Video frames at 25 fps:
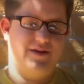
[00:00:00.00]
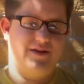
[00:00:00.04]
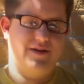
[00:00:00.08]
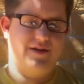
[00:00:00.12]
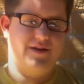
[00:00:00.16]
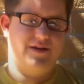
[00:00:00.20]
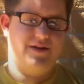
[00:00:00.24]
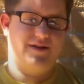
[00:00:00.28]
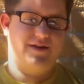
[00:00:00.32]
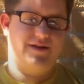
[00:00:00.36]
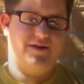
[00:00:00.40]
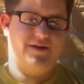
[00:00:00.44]

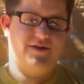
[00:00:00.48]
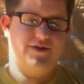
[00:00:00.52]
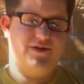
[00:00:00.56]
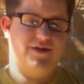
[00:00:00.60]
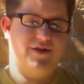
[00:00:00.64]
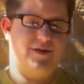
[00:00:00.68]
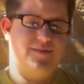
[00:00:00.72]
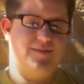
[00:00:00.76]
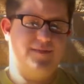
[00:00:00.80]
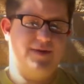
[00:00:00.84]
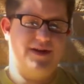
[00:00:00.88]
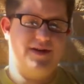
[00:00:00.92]
just
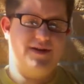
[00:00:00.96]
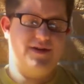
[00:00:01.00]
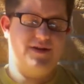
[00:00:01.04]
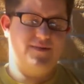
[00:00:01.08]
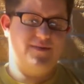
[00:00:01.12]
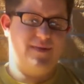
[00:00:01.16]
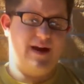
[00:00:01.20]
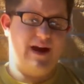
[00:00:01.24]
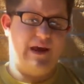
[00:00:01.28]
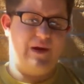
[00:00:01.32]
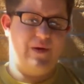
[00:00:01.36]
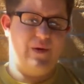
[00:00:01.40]
shook me
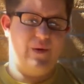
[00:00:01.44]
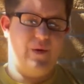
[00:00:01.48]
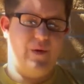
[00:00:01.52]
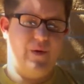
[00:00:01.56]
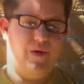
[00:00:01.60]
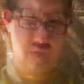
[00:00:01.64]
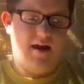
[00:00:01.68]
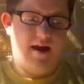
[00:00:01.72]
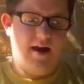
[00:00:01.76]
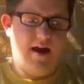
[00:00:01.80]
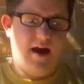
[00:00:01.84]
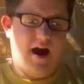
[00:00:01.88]
to my
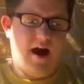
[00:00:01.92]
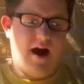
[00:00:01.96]
core.